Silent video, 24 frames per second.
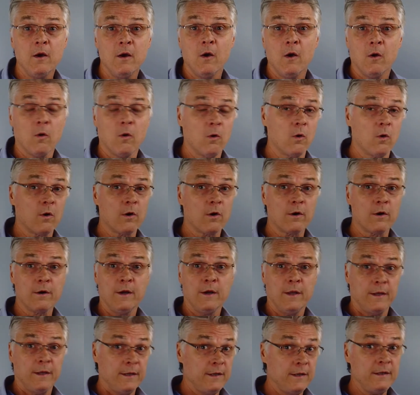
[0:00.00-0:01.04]
or
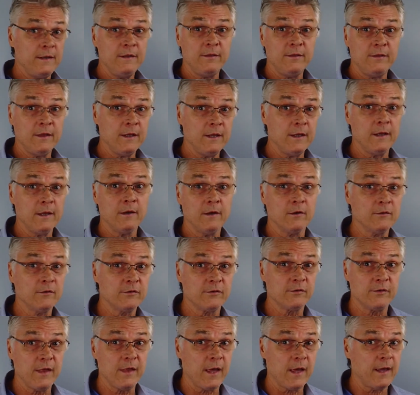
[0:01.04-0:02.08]
anything else
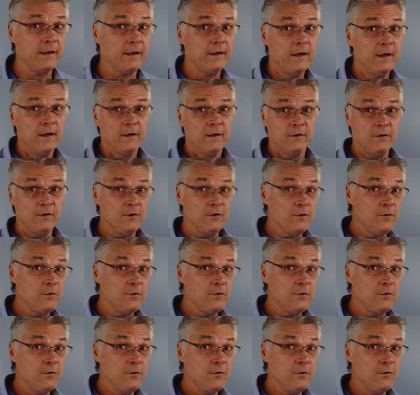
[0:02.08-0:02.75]
that you